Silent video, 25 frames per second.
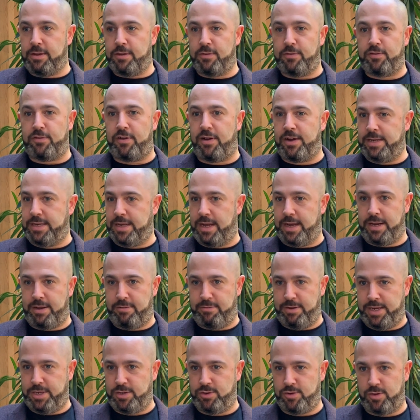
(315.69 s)
fine dining
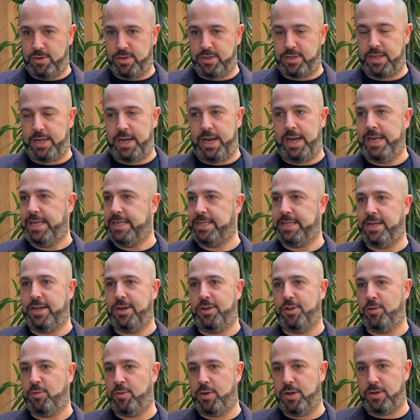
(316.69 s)
restaurants that are listed
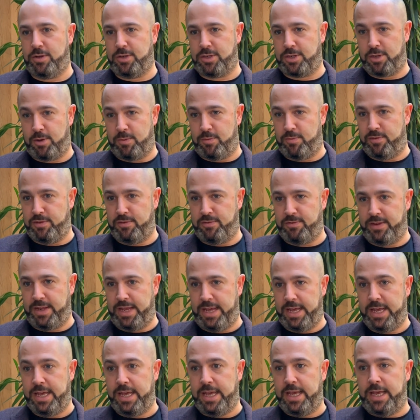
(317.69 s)
on the world's top
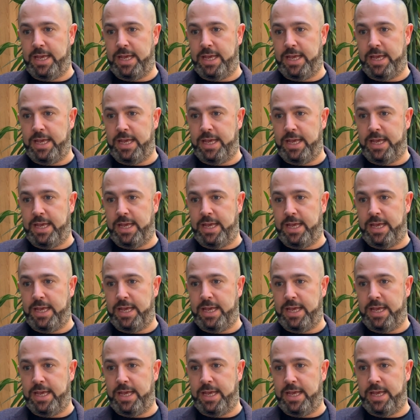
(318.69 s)
50.